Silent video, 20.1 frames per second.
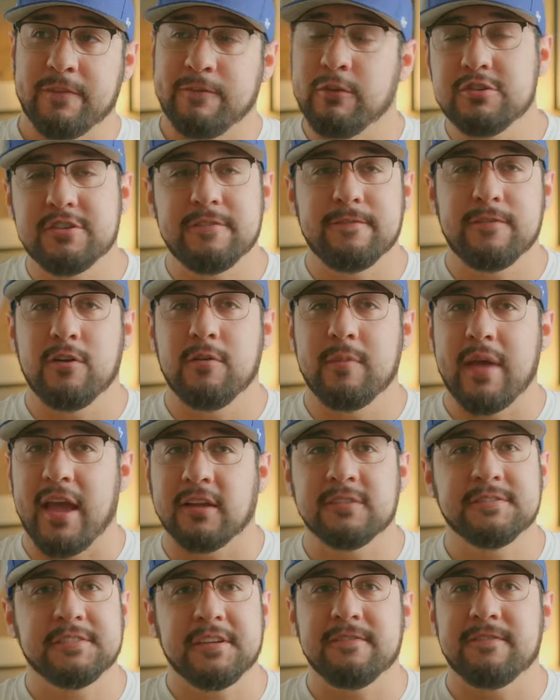Fujifilm
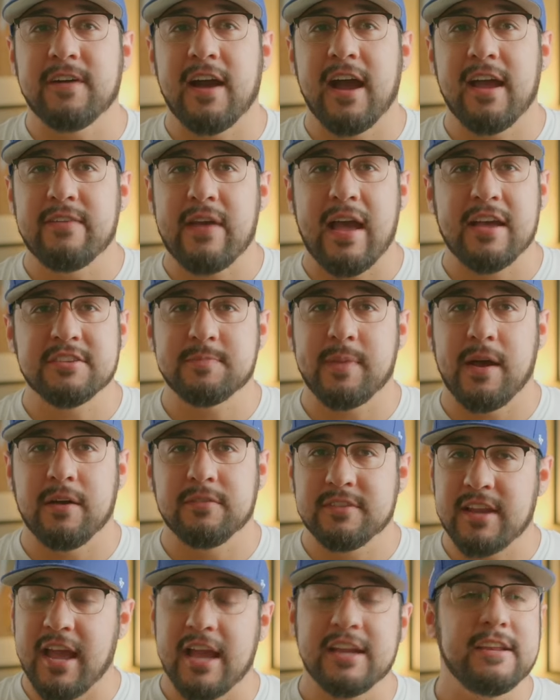X-T5 has about
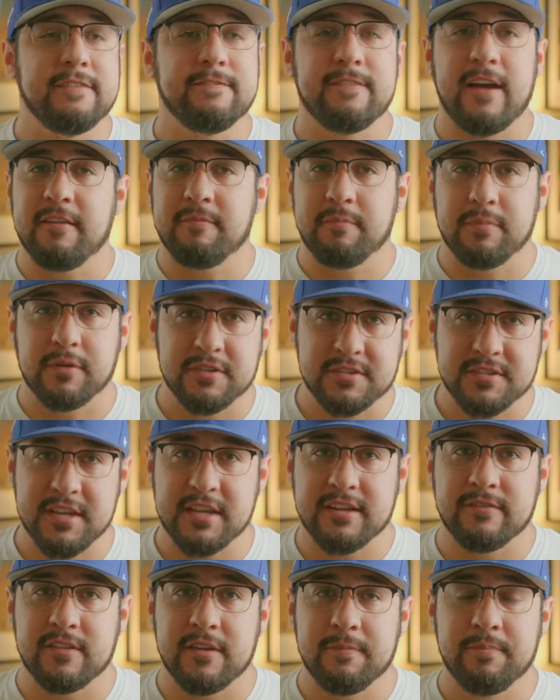
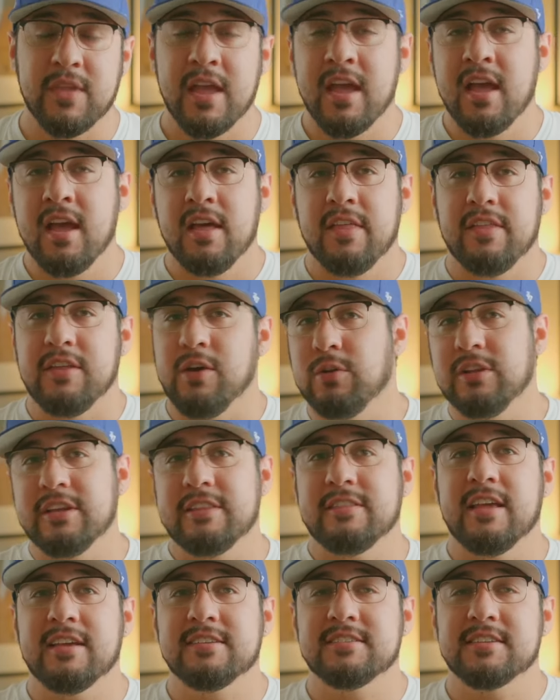95% of them. The only
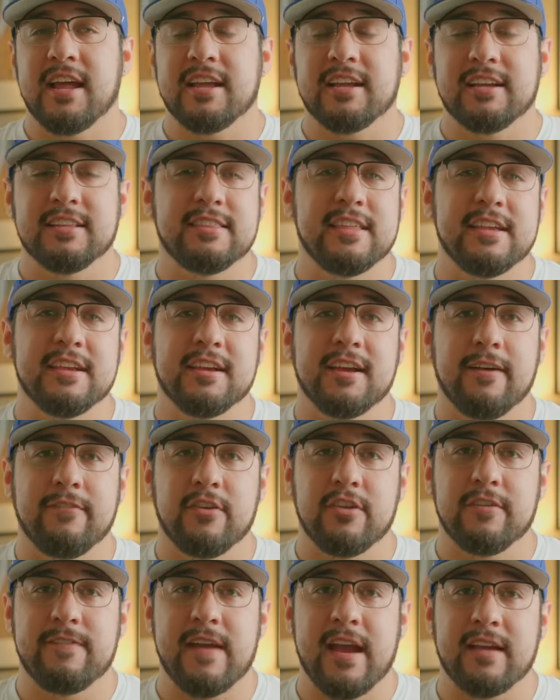things that I could think of are
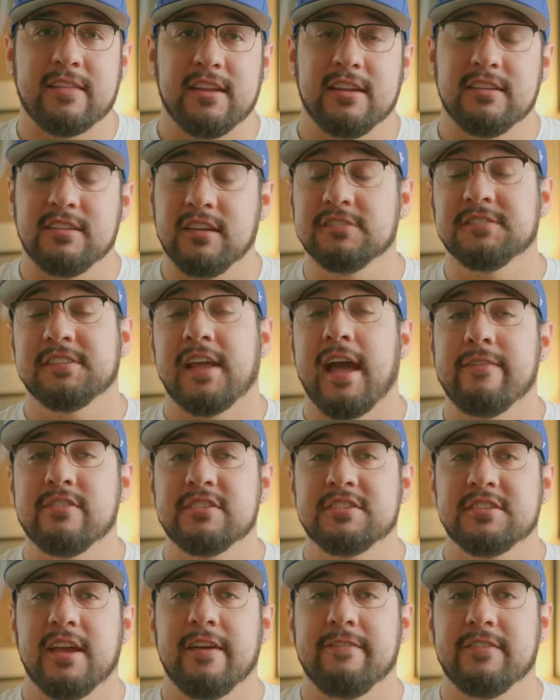the fact that it doesn't have a
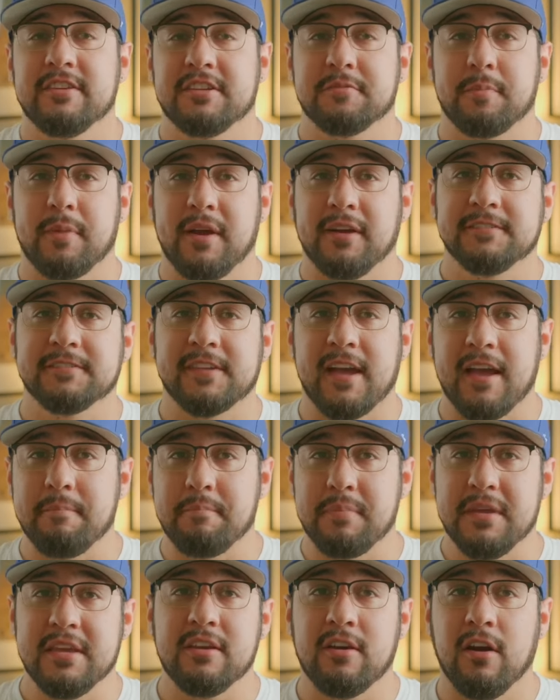CF Express
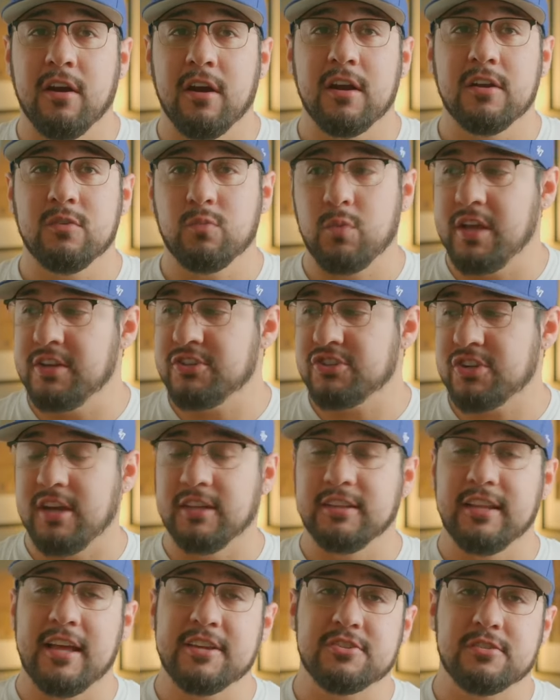Type B card, which
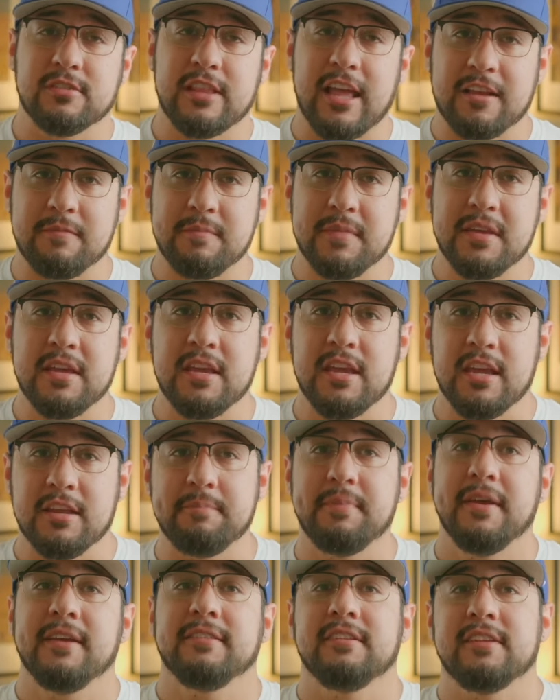unless you're like me
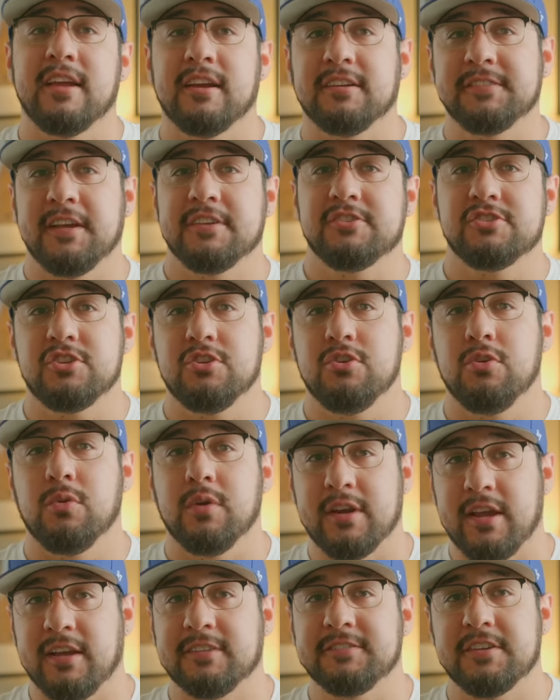and picked an XH2 or
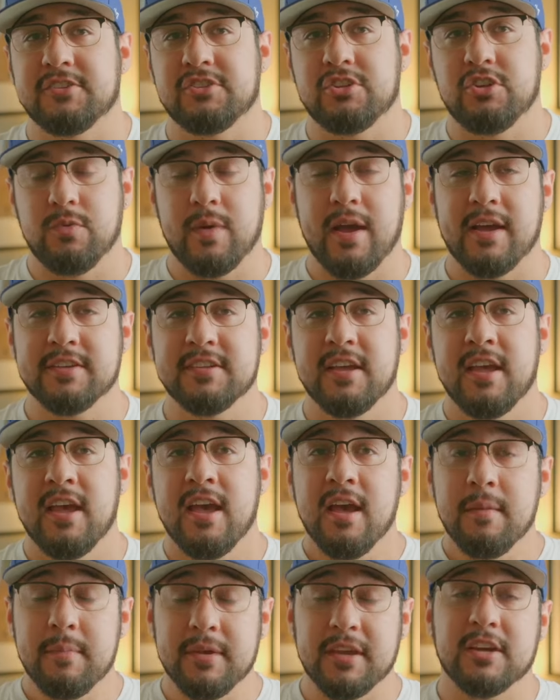an
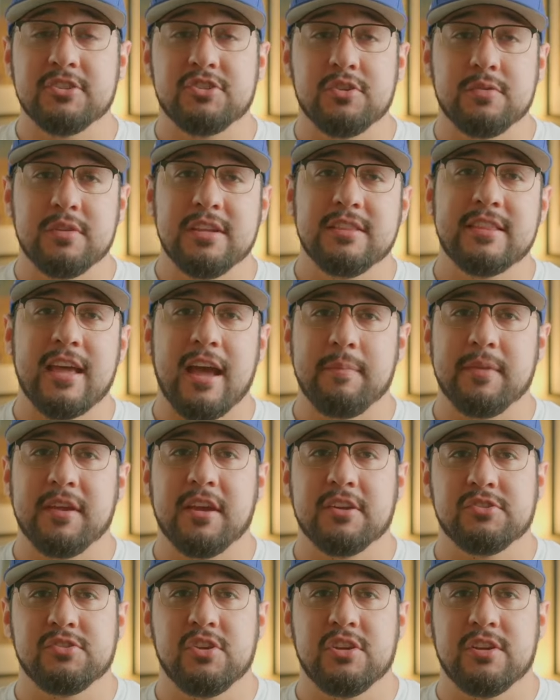XH2S because you need that
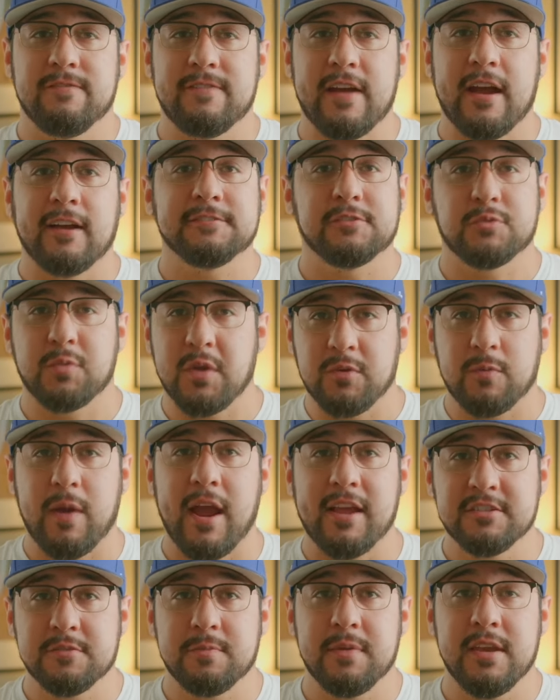because you need a faster
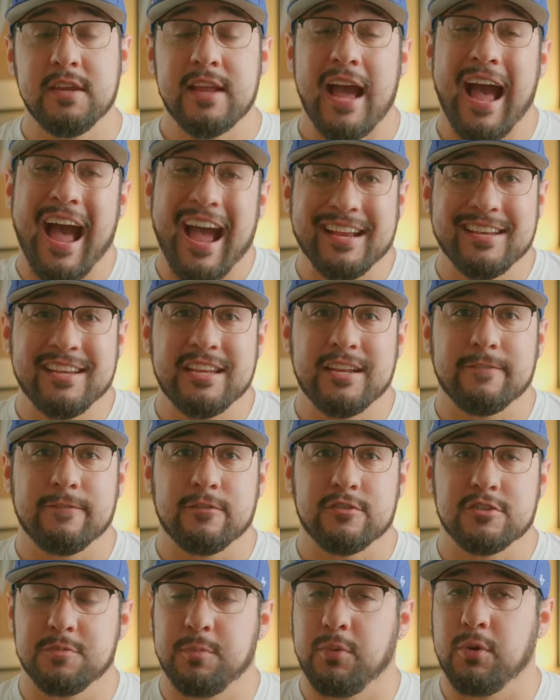read-write speed, I need it for
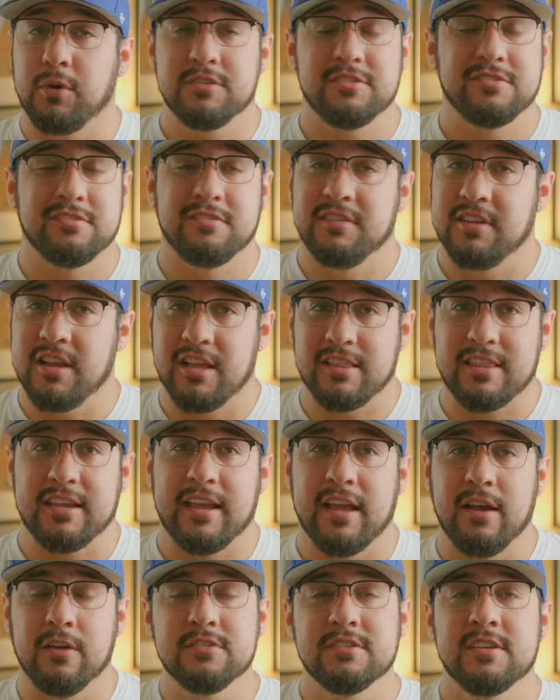sports, nothing
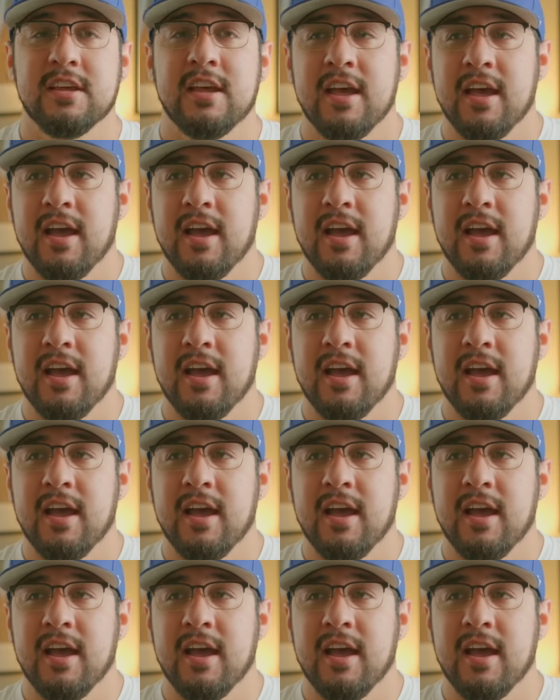else.